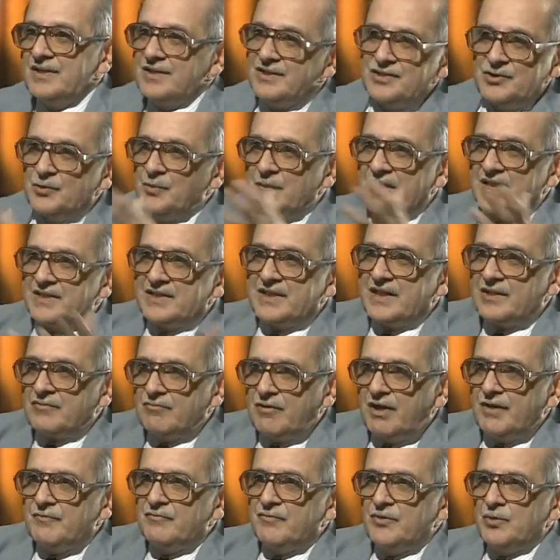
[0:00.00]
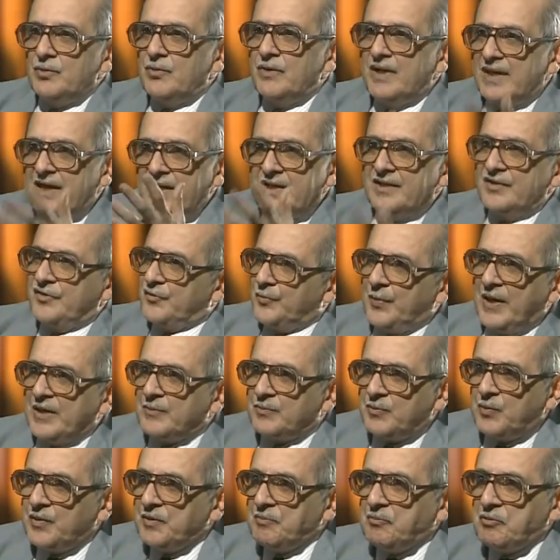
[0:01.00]
You may take one view, and I
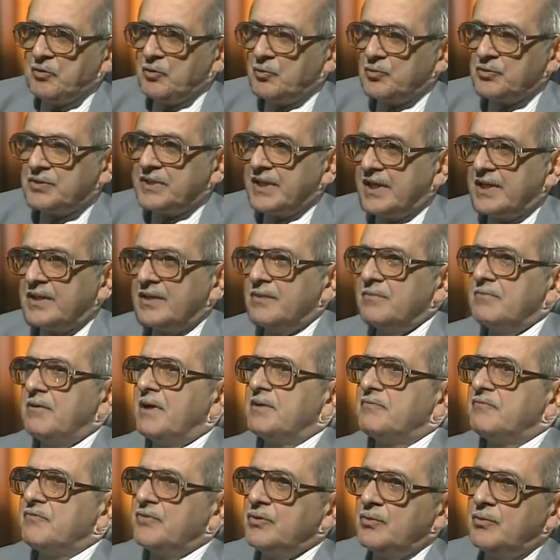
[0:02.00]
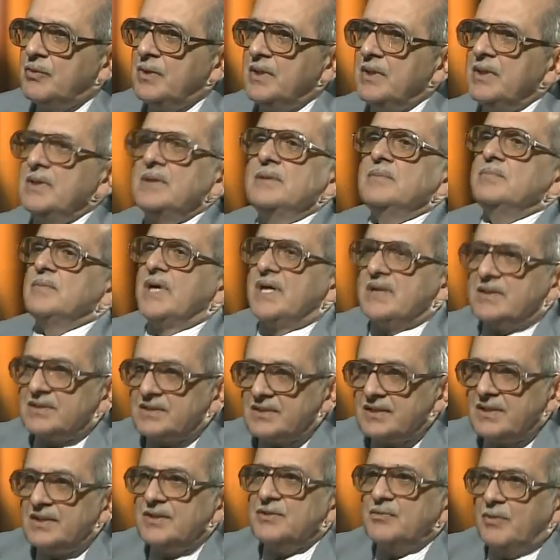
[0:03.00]
respect people who take one view, but
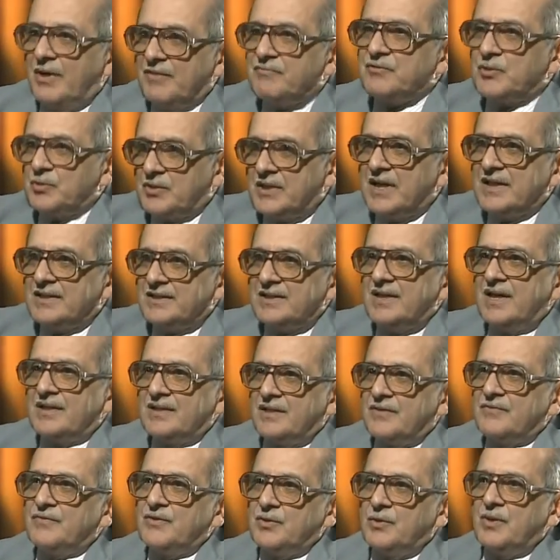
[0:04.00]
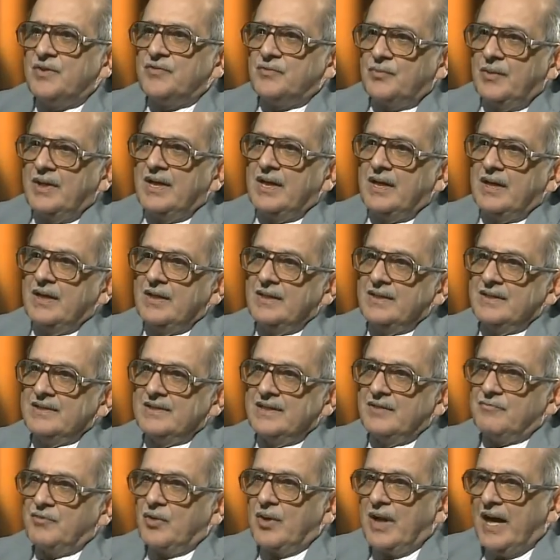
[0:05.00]
you have to take the other view as well.
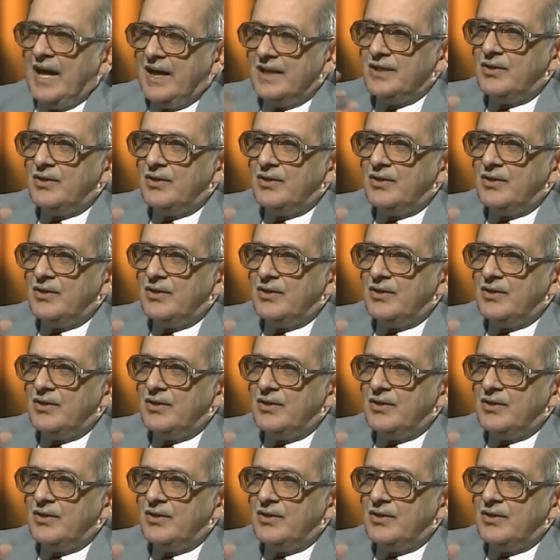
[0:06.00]
Therefore, I